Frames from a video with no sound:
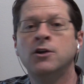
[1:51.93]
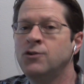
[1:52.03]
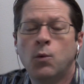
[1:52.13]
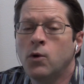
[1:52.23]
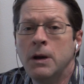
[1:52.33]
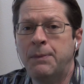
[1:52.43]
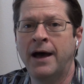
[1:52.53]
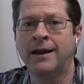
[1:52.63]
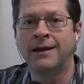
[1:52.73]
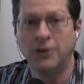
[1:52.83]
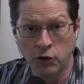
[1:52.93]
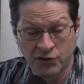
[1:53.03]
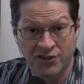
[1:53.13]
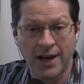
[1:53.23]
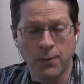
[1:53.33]
Don't worry about it. You'll
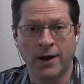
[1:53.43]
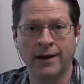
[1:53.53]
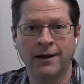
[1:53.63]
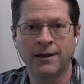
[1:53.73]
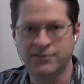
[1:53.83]
see one.